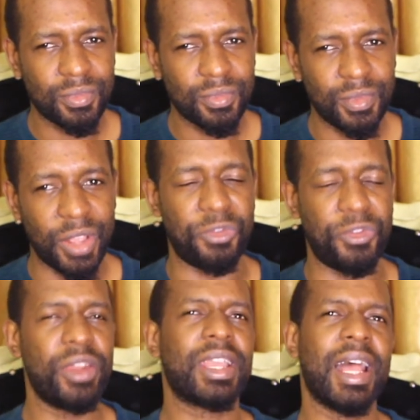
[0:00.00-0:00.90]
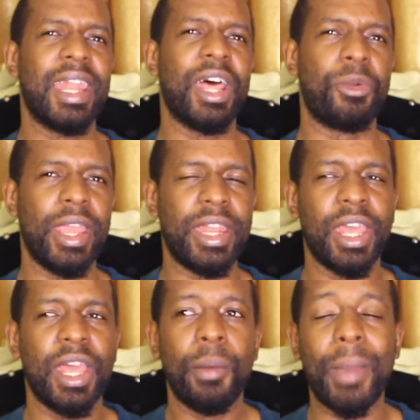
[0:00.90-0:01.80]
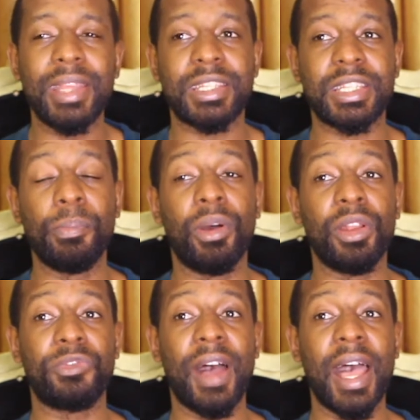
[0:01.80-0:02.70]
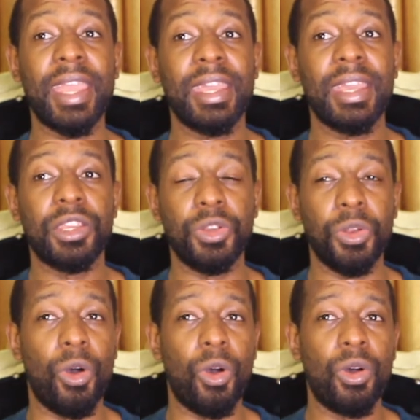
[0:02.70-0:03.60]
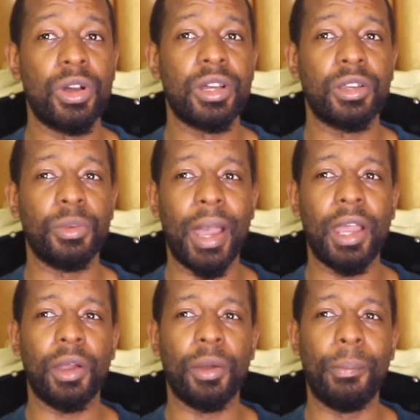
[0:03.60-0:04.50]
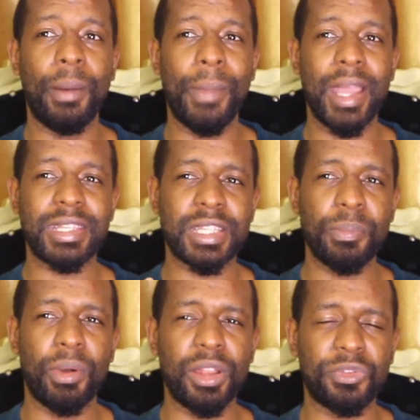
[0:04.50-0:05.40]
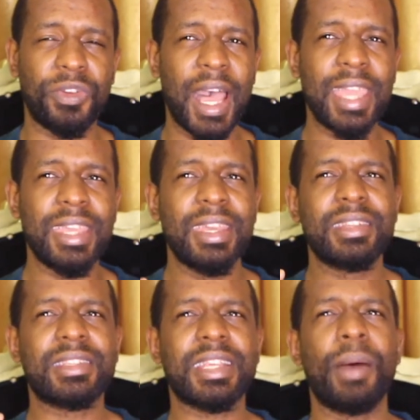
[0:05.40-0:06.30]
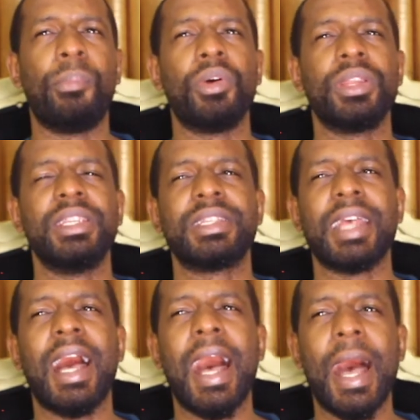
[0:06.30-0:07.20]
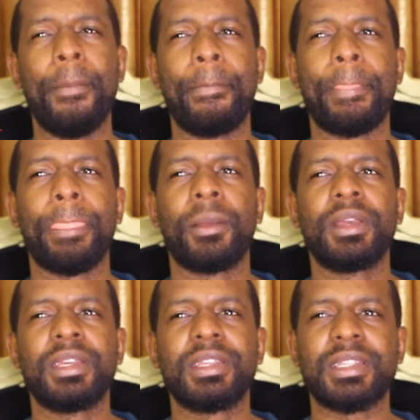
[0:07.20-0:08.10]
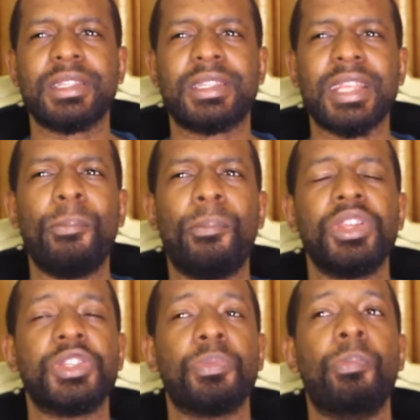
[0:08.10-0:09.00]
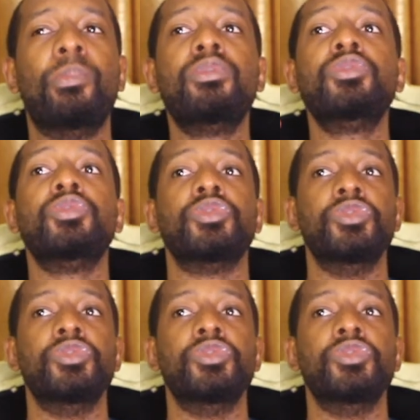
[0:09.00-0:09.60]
The very color red might symbolify, you know, might symbolify somebody's um, somebody's mood.